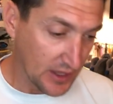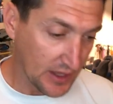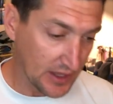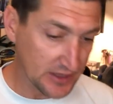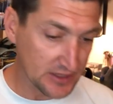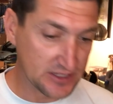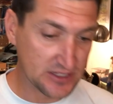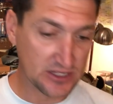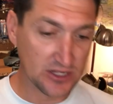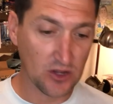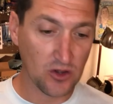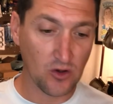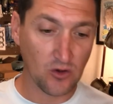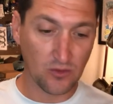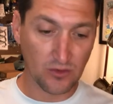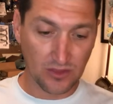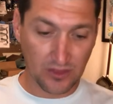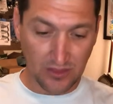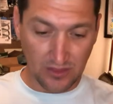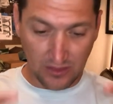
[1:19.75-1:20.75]
And
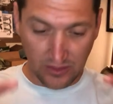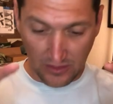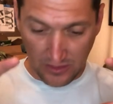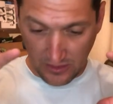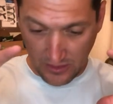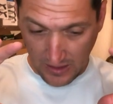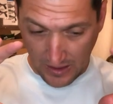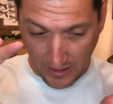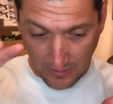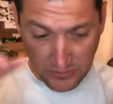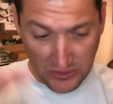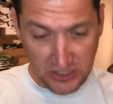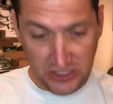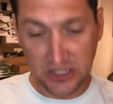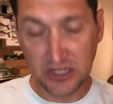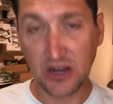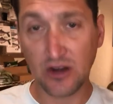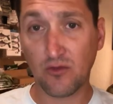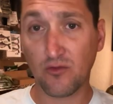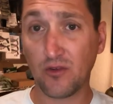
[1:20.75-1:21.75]
so I'm
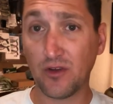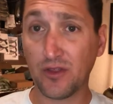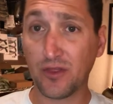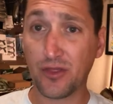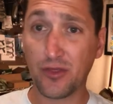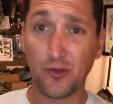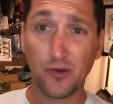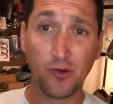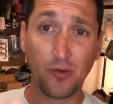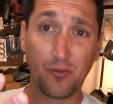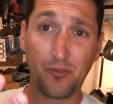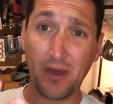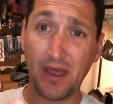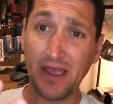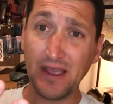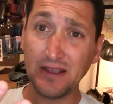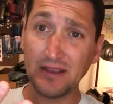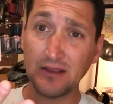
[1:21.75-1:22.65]
just going to run through